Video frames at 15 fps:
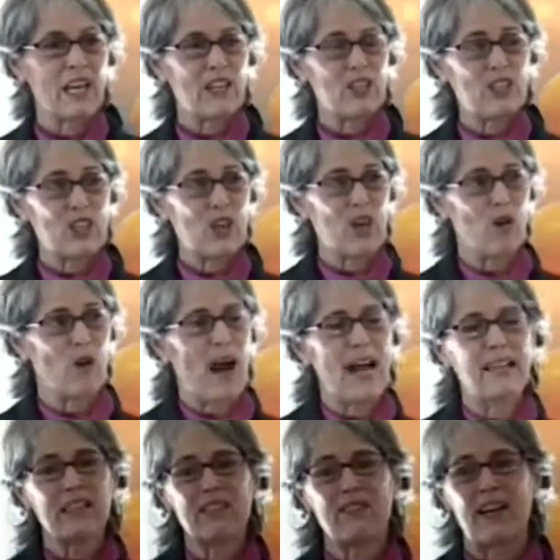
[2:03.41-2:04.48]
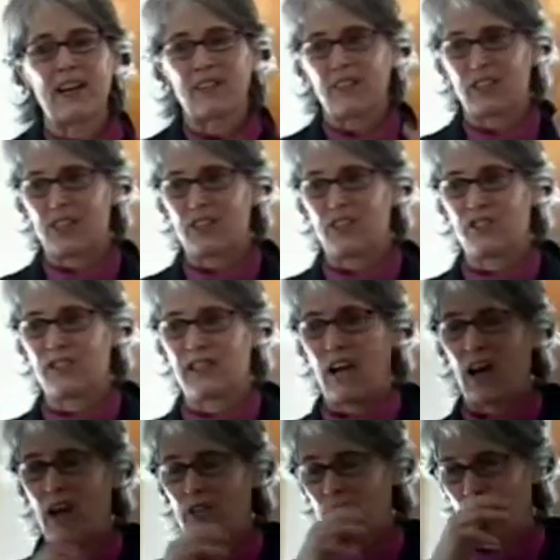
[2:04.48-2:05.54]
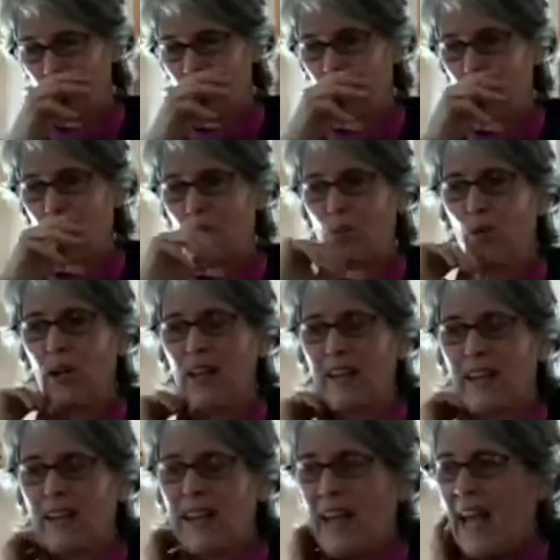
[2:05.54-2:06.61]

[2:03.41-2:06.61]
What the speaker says: So I live out in the country on Road 41,